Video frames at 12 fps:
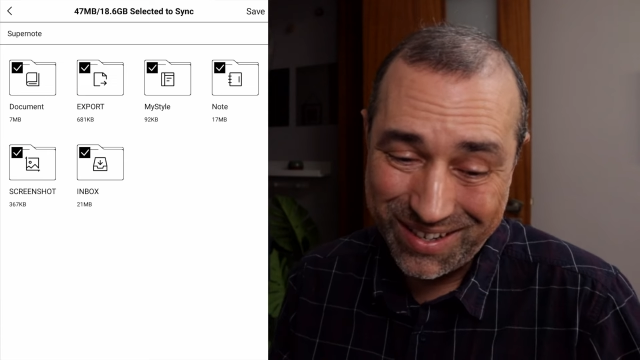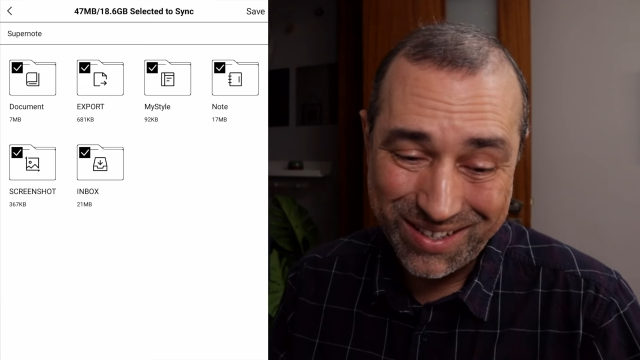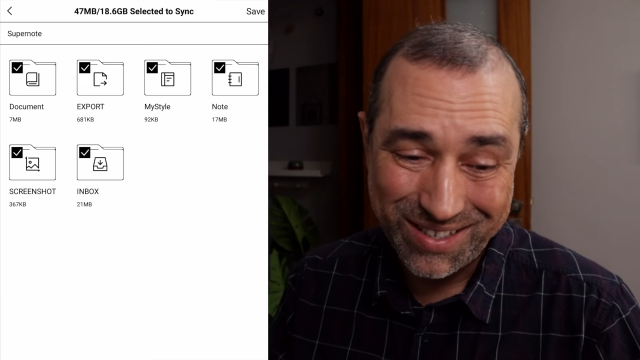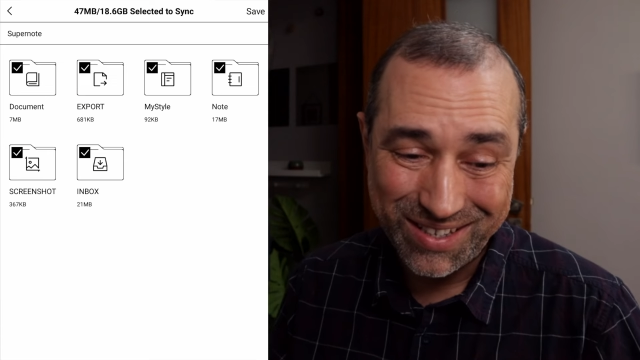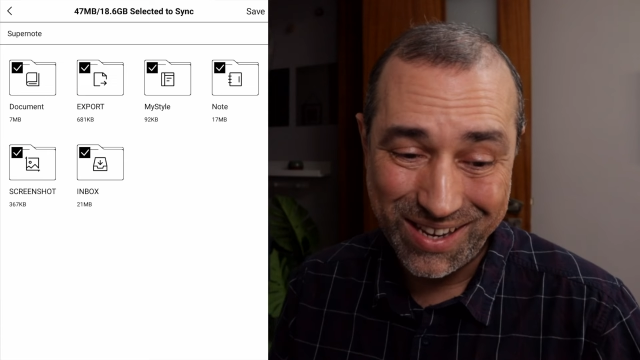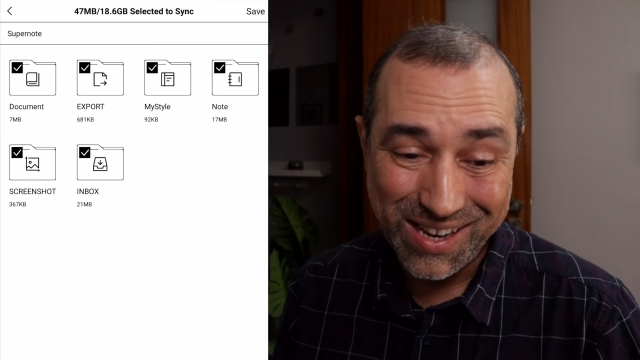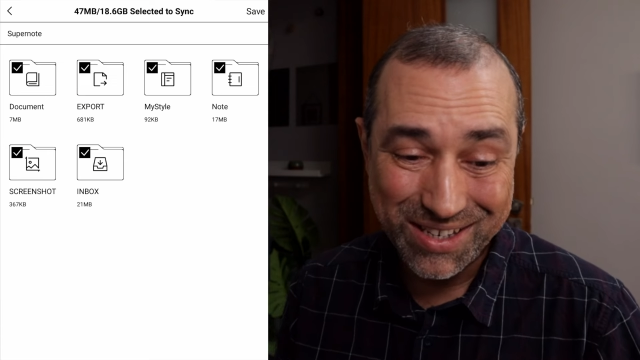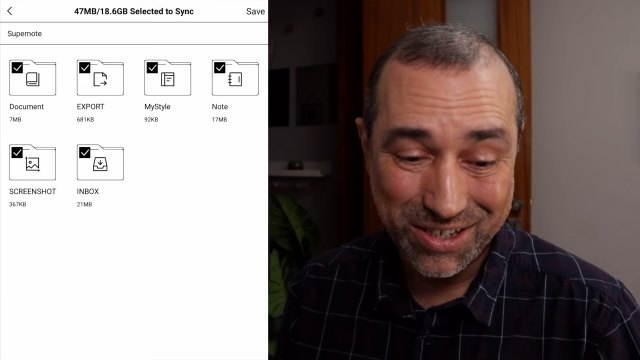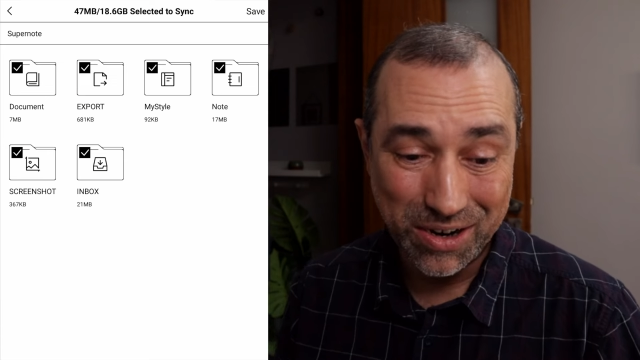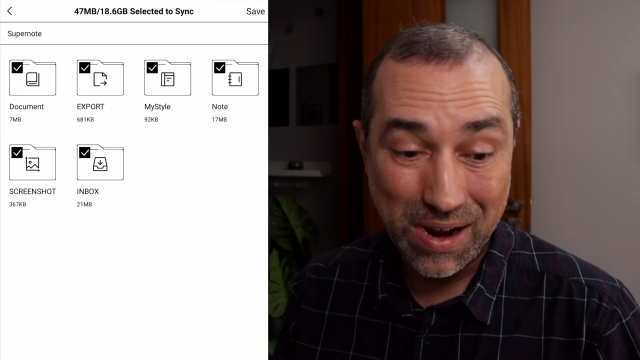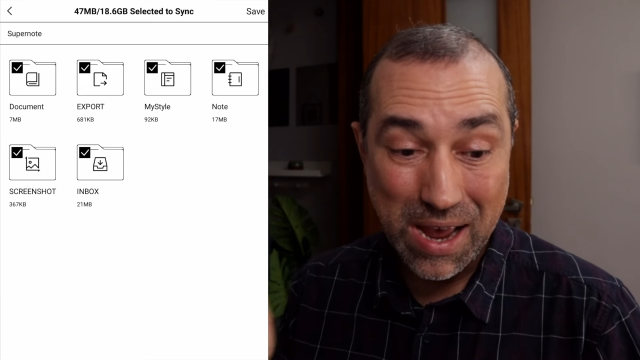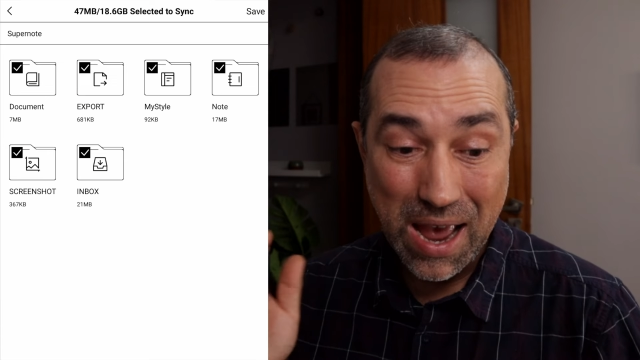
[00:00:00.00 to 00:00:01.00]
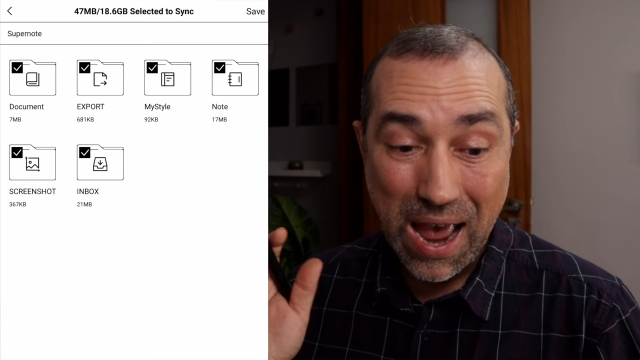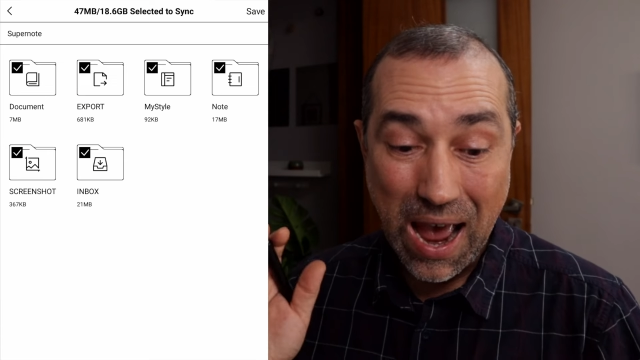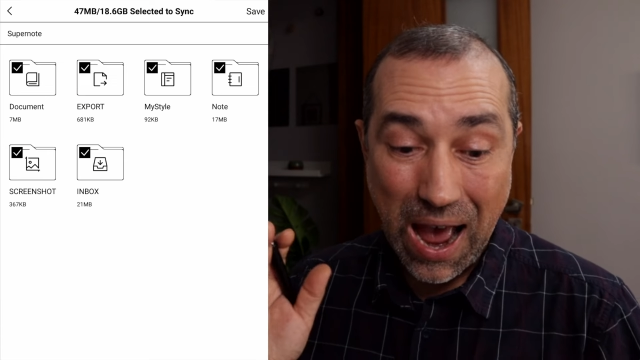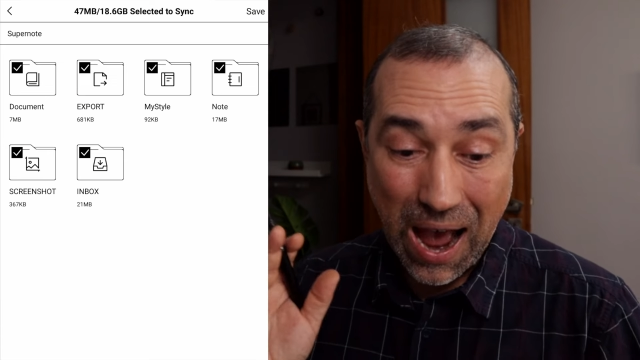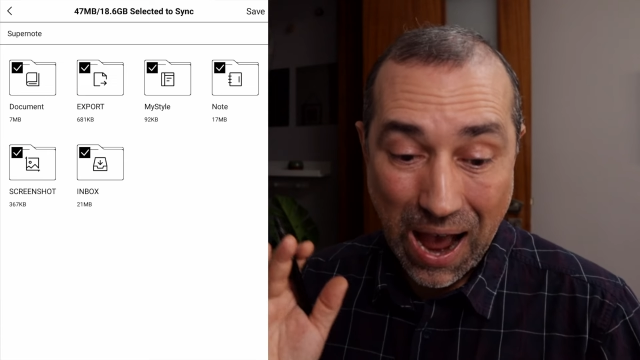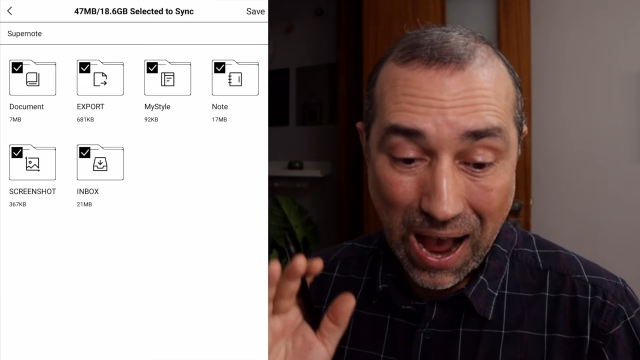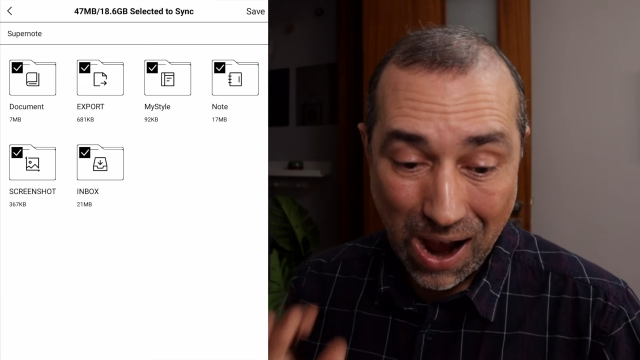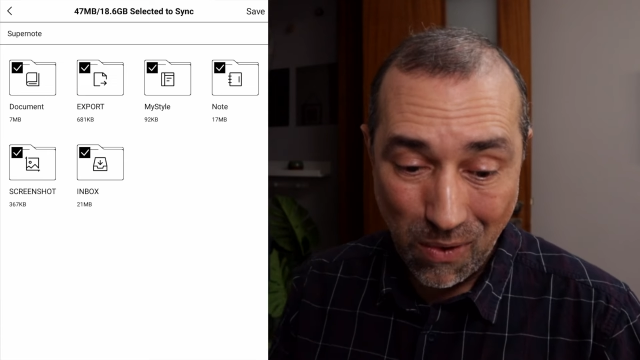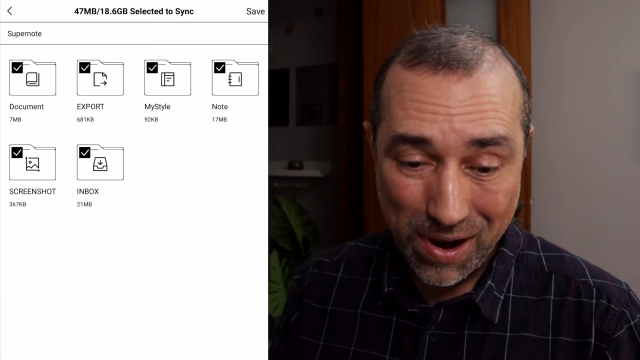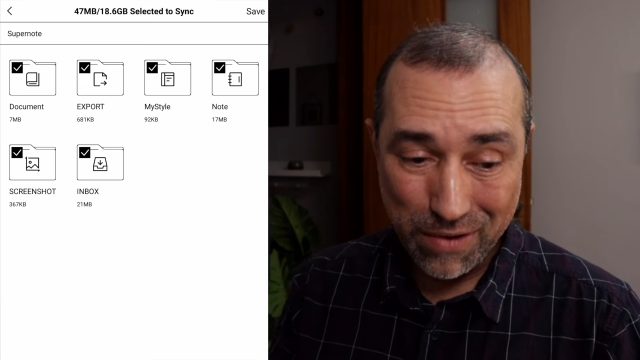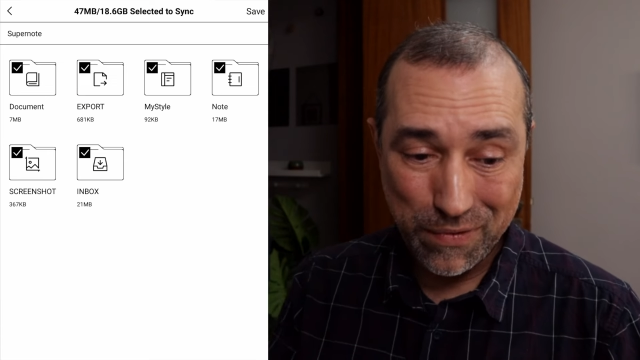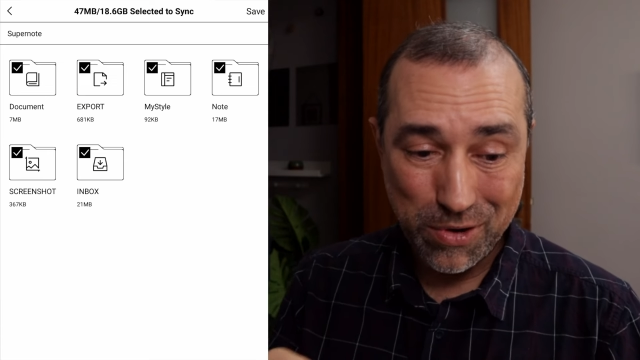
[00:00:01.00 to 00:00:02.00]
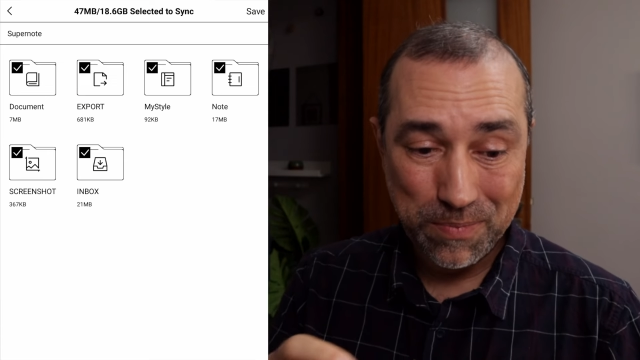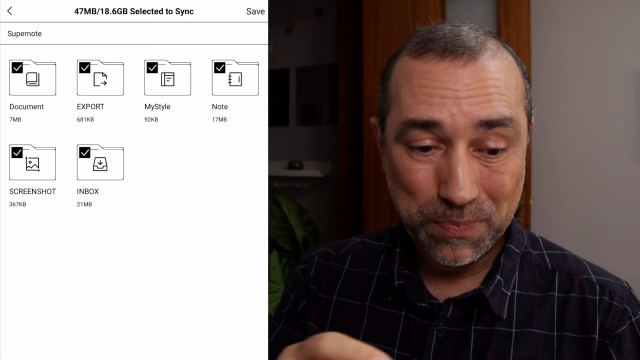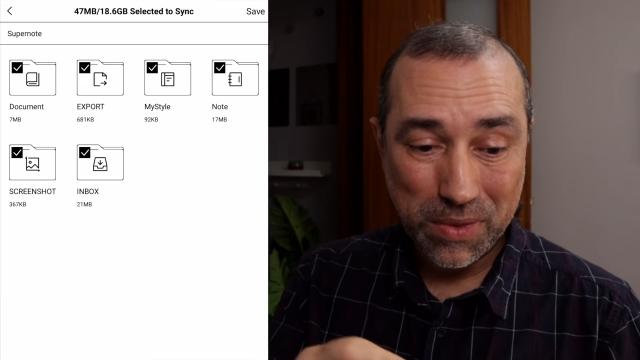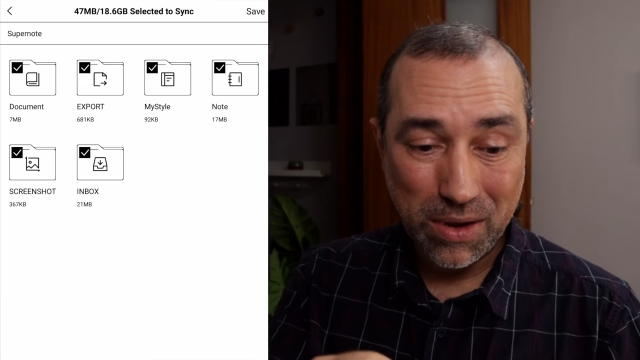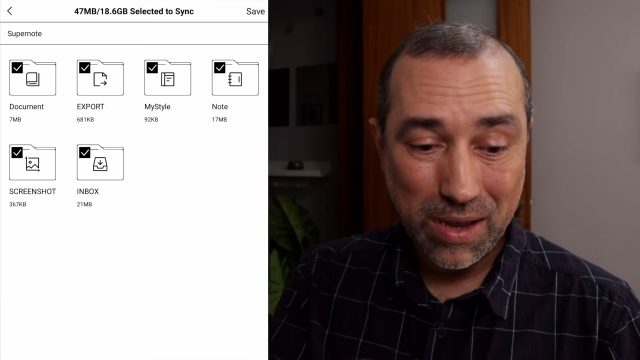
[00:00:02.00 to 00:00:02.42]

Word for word: it's easier. However,